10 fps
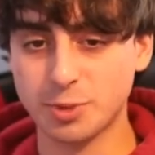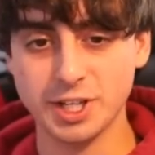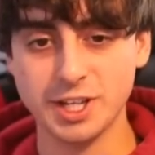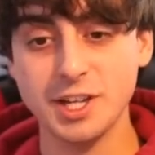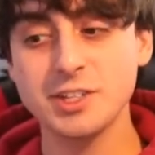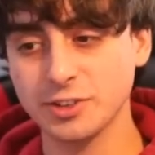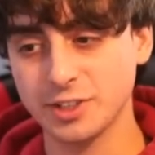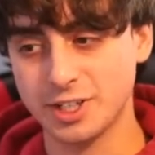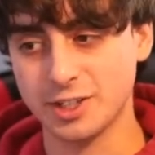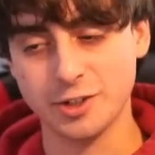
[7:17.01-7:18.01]
pretty
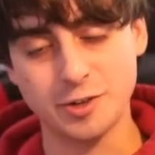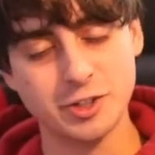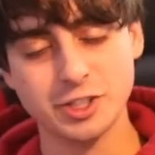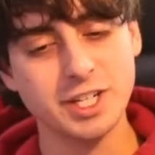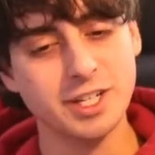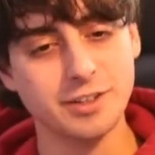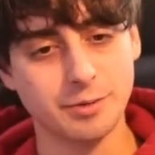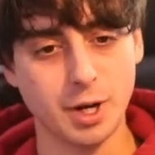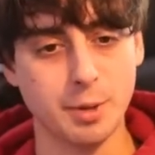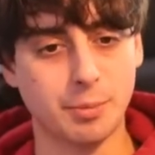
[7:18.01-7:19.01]
easily here, you just needed
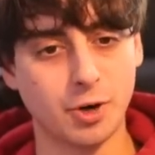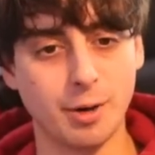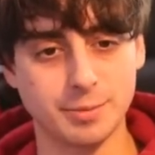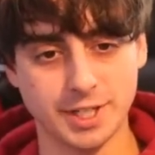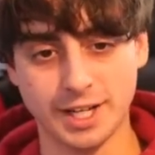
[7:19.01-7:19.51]
the right prompt.